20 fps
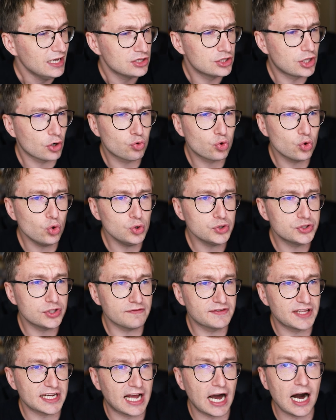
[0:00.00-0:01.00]
the rules
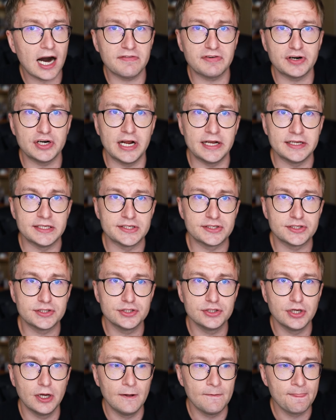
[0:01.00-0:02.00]
of the governance.